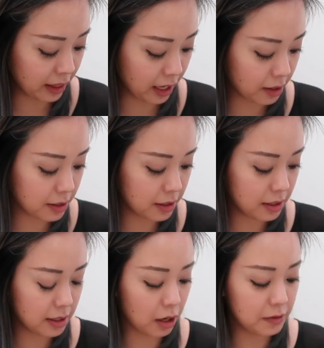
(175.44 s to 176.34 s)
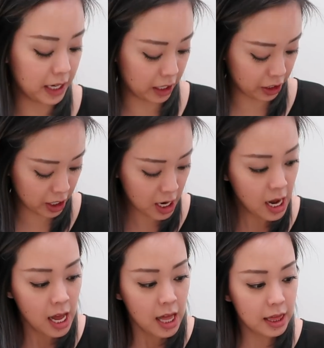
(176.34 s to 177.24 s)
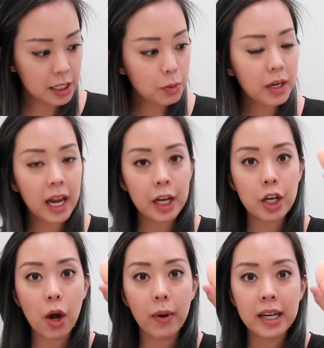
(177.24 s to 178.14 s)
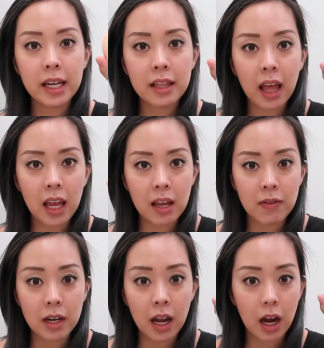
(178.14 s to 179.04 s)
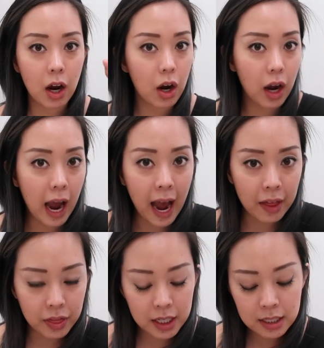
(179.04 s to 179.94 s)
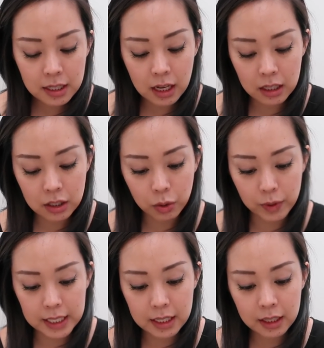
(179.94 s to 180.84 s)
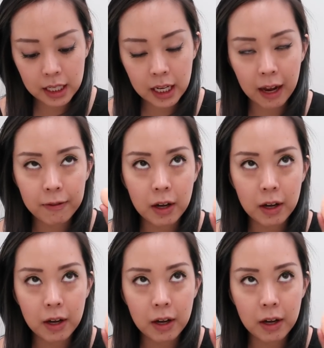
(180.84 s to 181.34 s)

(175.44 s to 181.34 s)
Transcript: and like self-tanner. This one I had no idea they even had this until recently. I